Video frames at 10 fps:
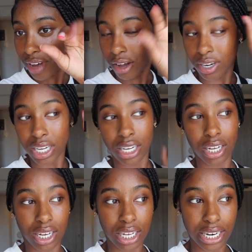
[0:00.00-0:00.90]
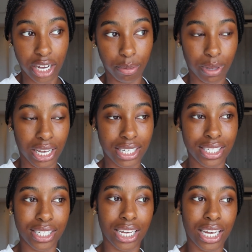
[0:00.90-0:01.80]
found a good nail
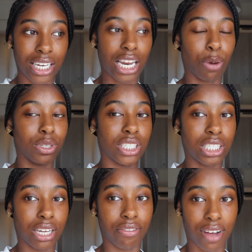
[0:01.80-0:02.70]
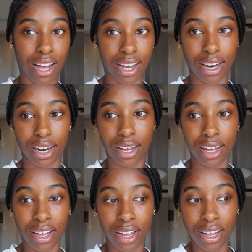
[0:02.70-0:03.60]
place. Now we just need to find
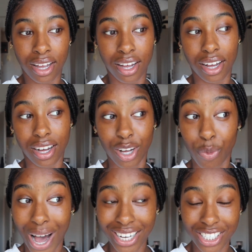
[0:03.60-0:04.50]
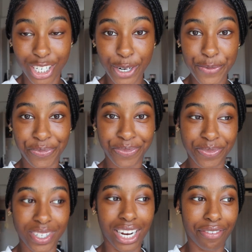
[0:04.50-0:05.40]
a good waxer.
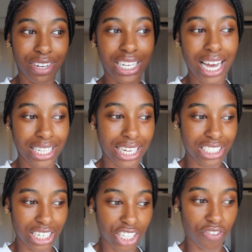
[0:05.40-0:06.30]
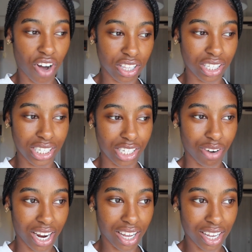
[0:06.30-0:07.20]
And I feel like that checks off all the lists,
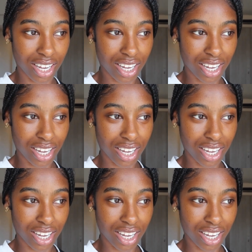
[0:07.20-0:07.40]
right?